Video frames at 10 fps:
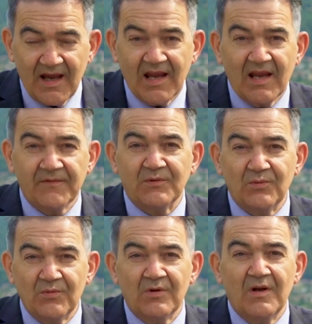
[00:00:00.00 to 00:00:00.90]
I have
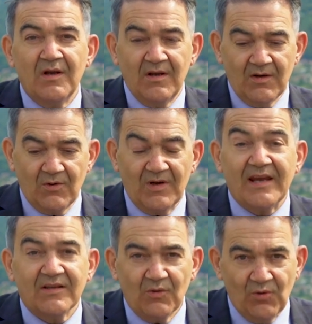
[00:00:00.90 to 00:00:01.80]
to
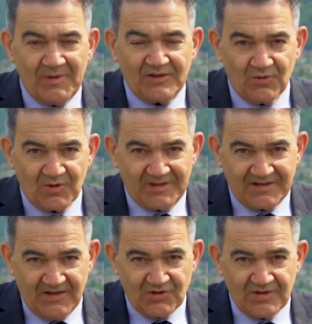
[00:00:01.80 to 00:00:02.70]
collect all my
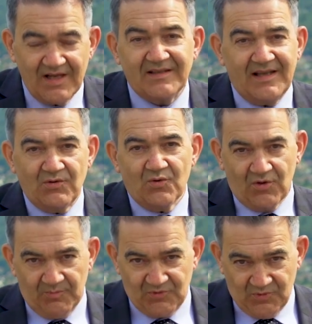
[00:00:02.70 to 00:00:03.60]
documentation and then you
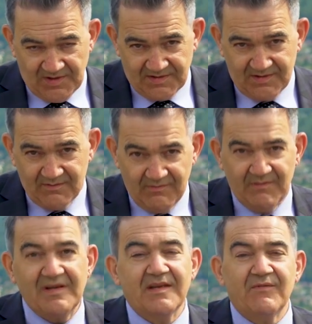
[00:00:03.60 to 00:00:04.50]
come to us.
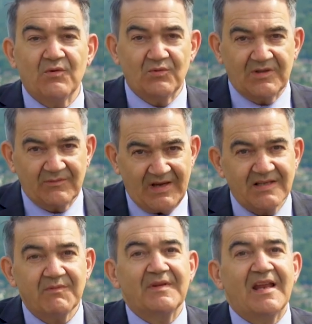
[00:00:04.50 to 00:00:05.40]
We will give you good
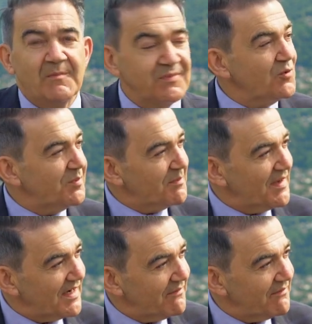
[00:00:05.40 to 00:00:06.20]
advice. We will help you to prepare mm-hmm.